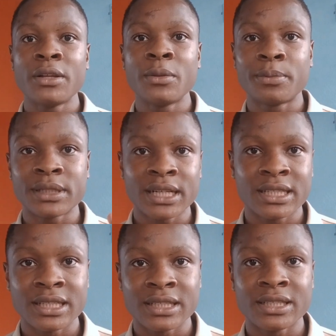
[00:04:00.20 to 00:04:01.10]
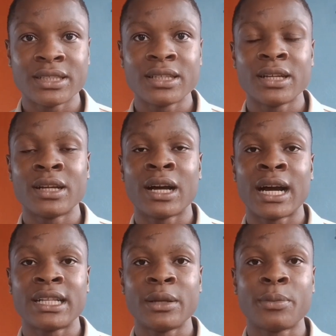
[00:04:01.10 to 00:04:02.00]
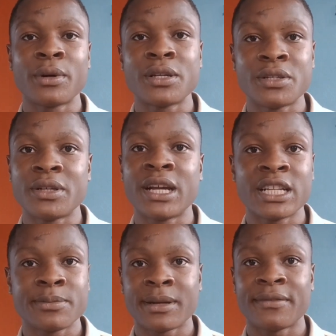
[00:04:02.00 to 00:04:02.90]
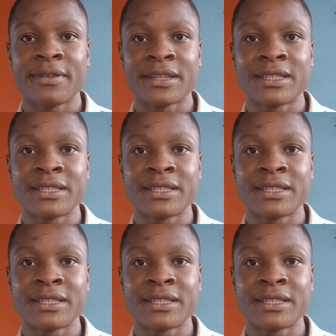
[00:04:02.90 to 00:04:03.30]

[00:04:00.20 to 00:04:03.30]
you practice, at a point you get perfect.